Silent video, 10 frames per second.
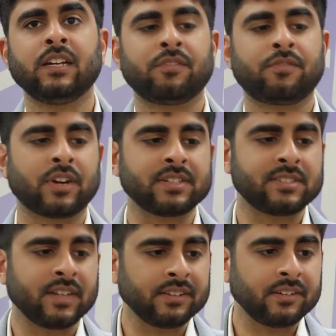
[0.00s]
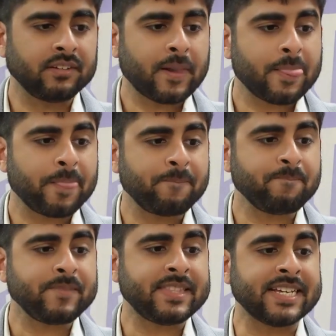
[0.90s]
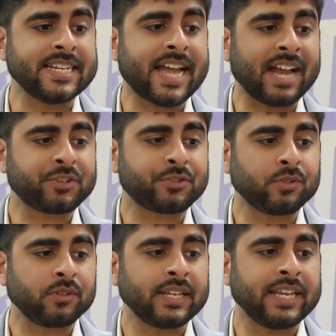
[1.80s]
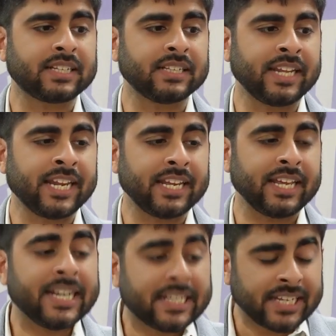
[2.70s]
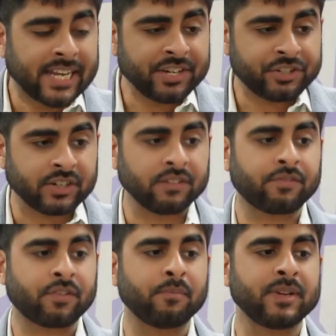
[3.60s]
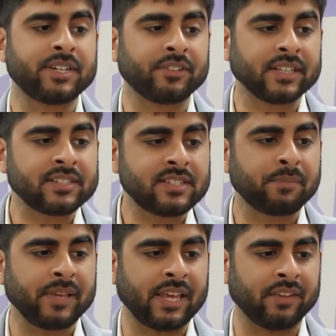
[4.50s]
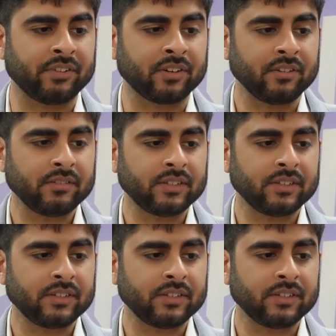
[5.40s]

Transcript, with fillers: For Sadr, the natural inclina- inclination for materialistic behavior